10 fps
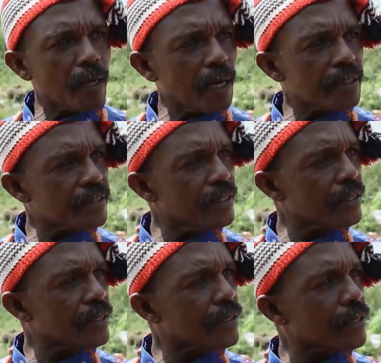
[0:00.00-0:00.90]
I
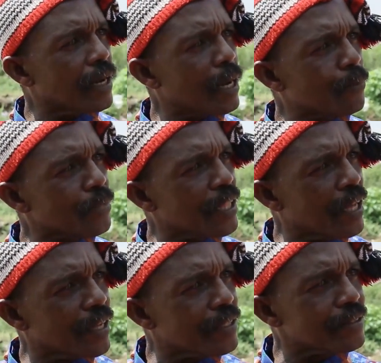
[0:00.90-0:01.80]
think her
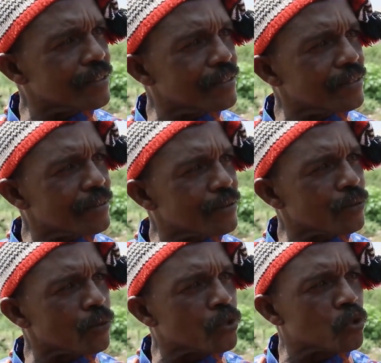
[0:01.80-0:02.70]
plan
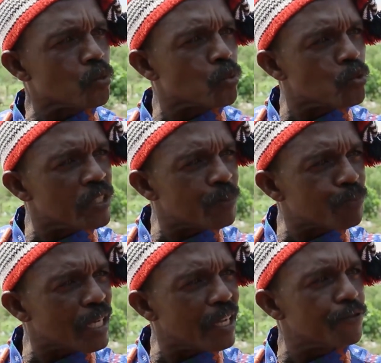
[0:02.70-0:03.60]
was to
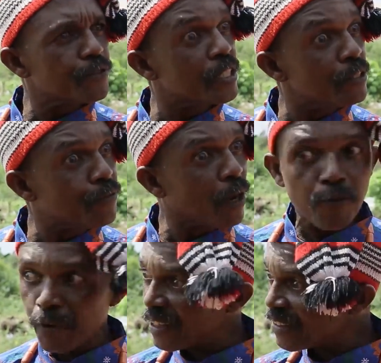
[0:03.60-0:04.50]
deprive Silver
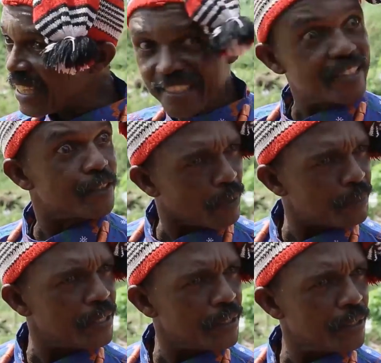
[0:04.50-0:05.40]
of her rights in the
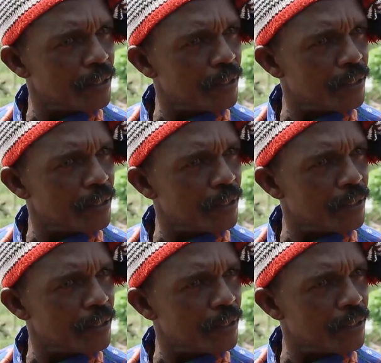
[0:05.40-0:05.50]
family.